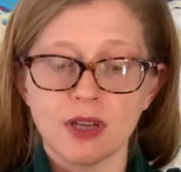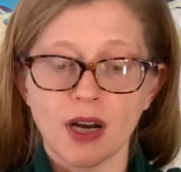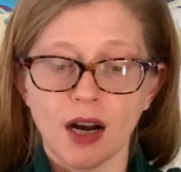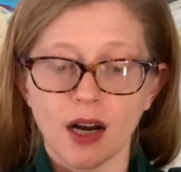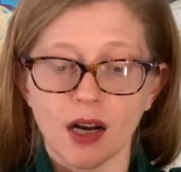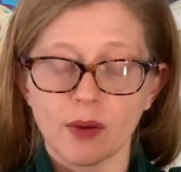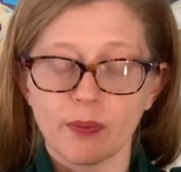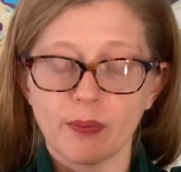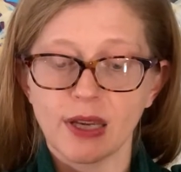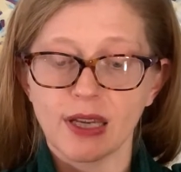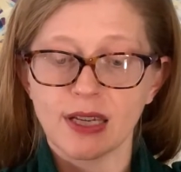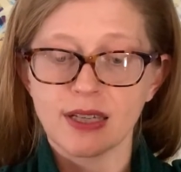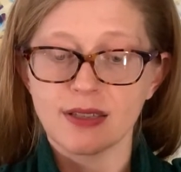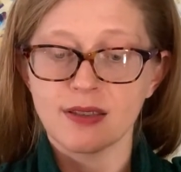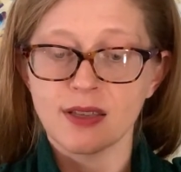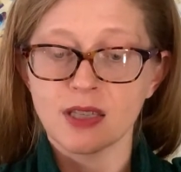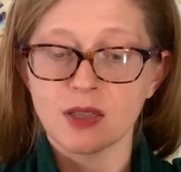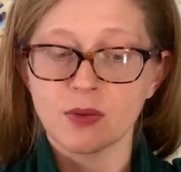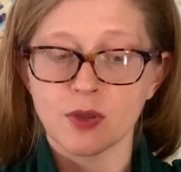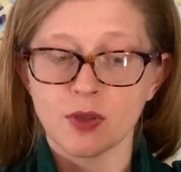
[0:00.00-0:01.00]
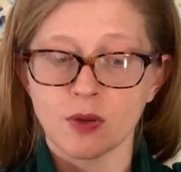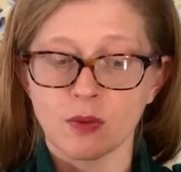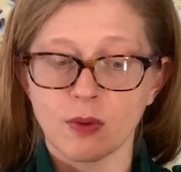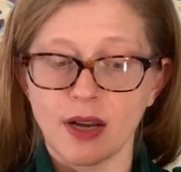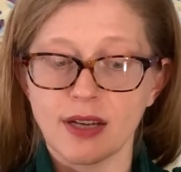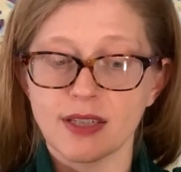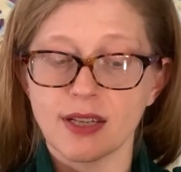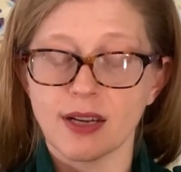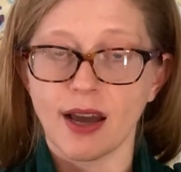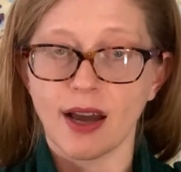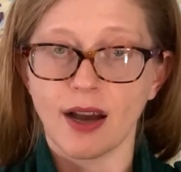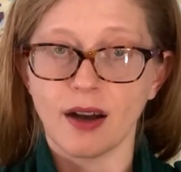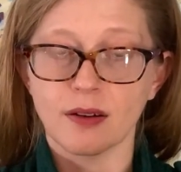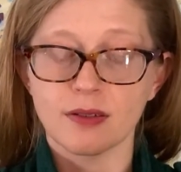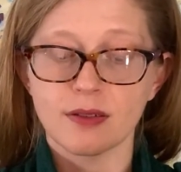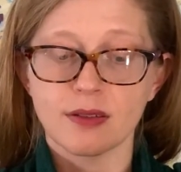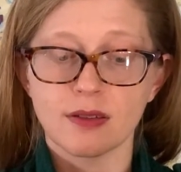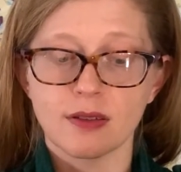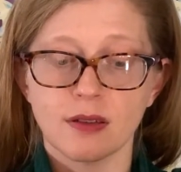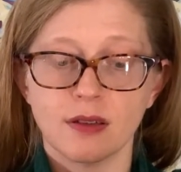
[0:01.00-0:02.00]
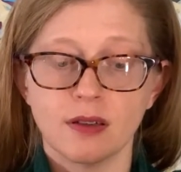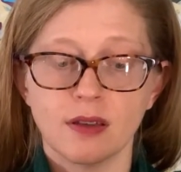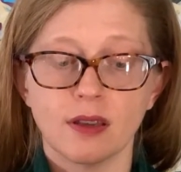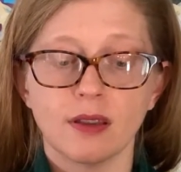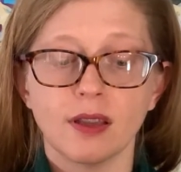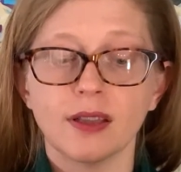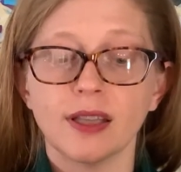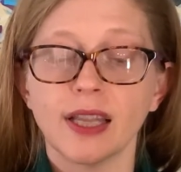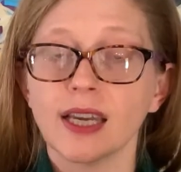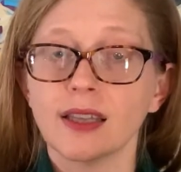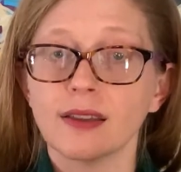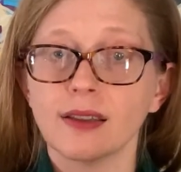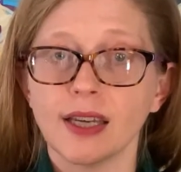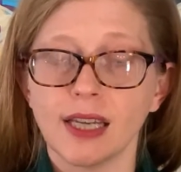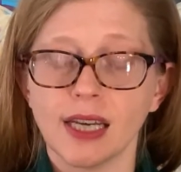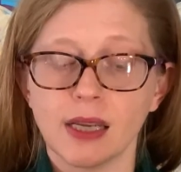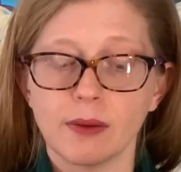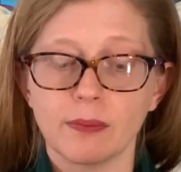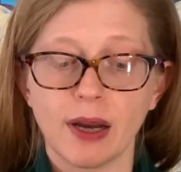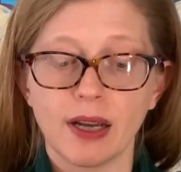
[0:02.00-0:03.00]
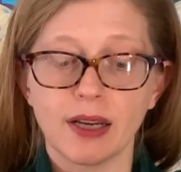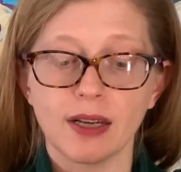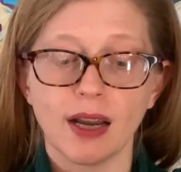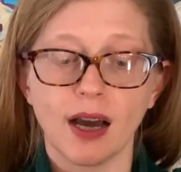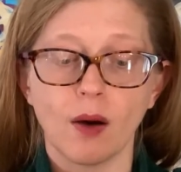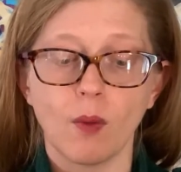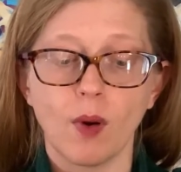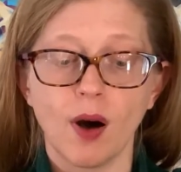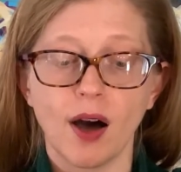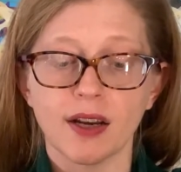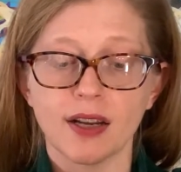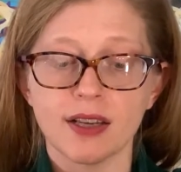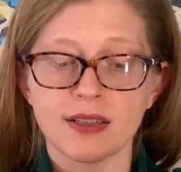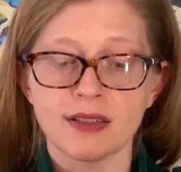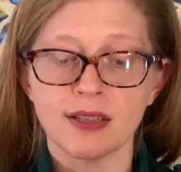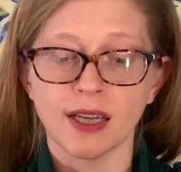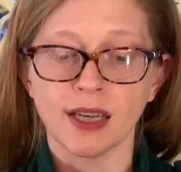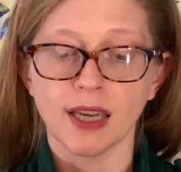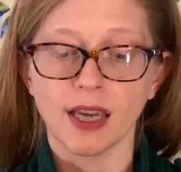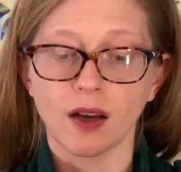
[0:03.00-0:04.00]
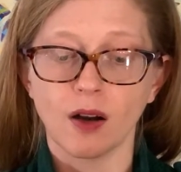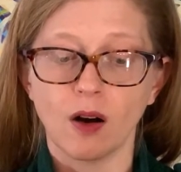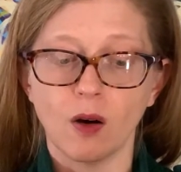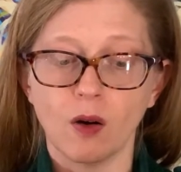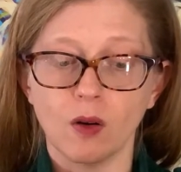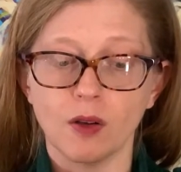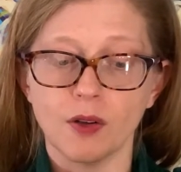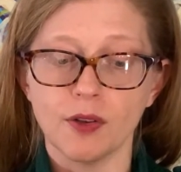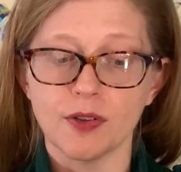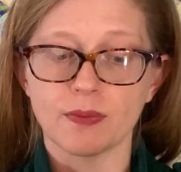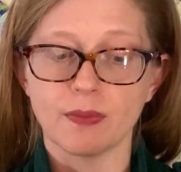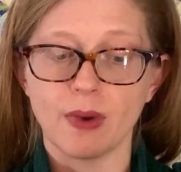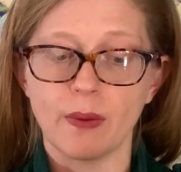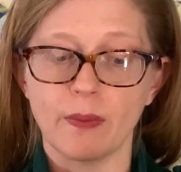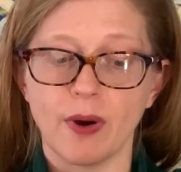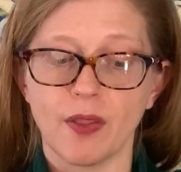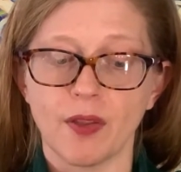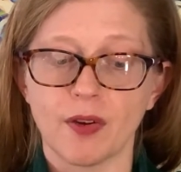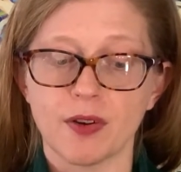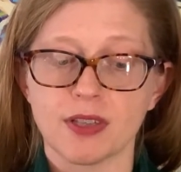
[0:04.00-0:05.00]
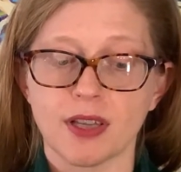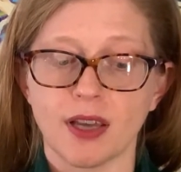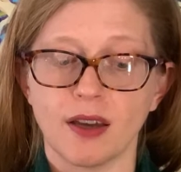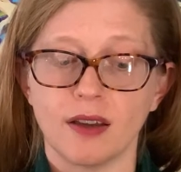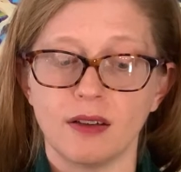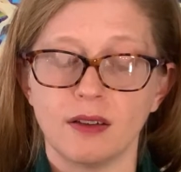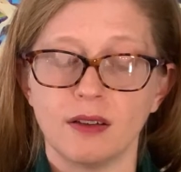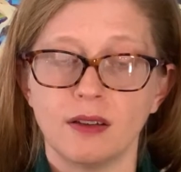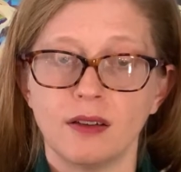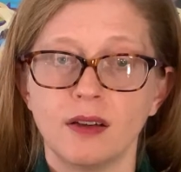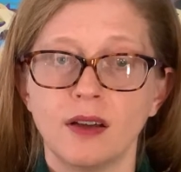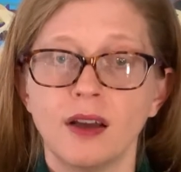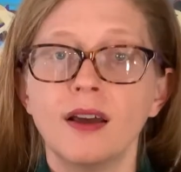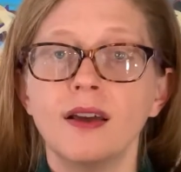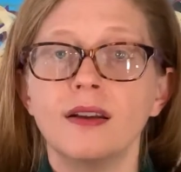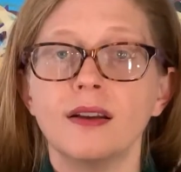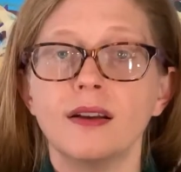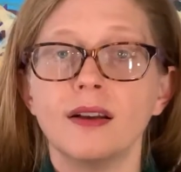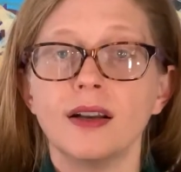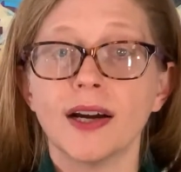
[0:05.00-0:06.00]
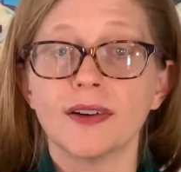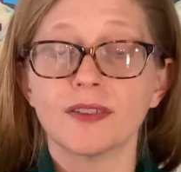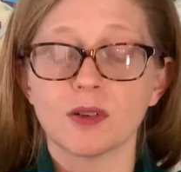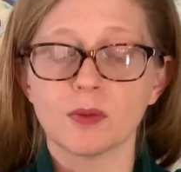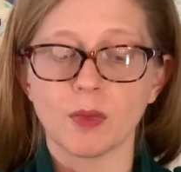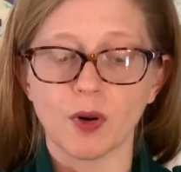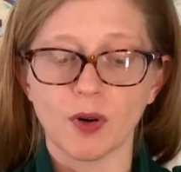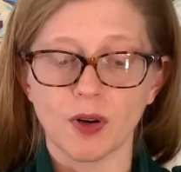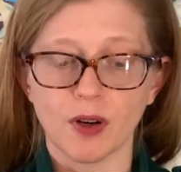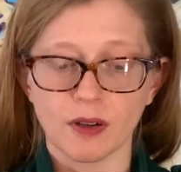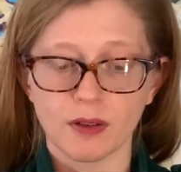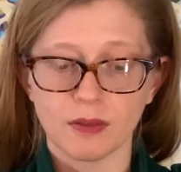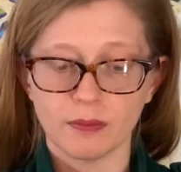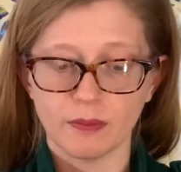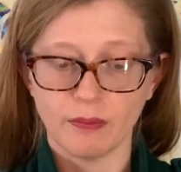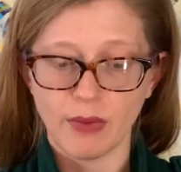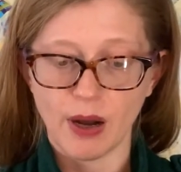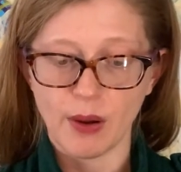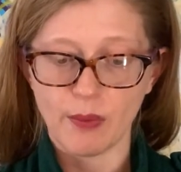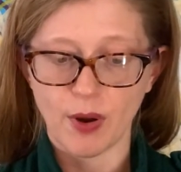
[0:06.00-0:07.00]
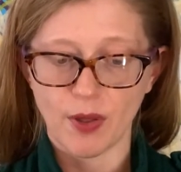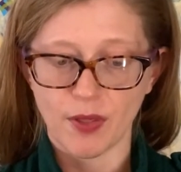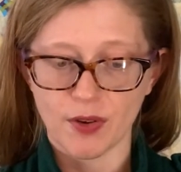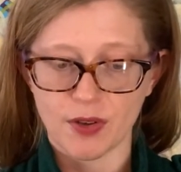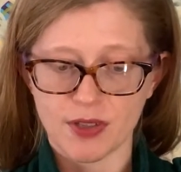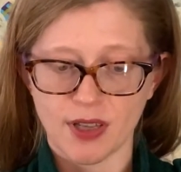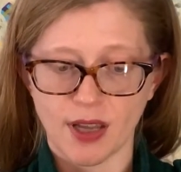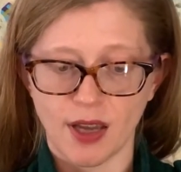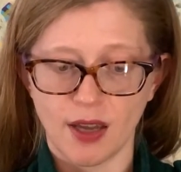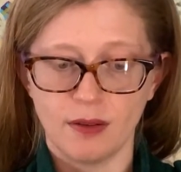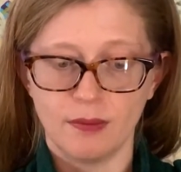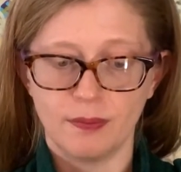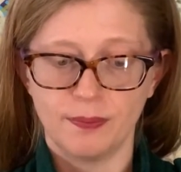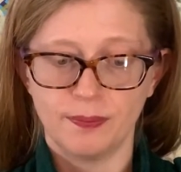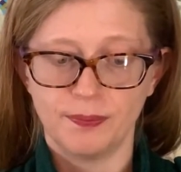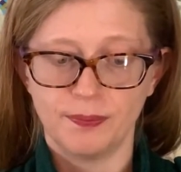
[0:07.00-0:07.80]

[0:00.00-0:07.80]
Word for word: dark because this was a rented house. The landlady might not want us digging holes, my mother said. "Nevermore," my brother said.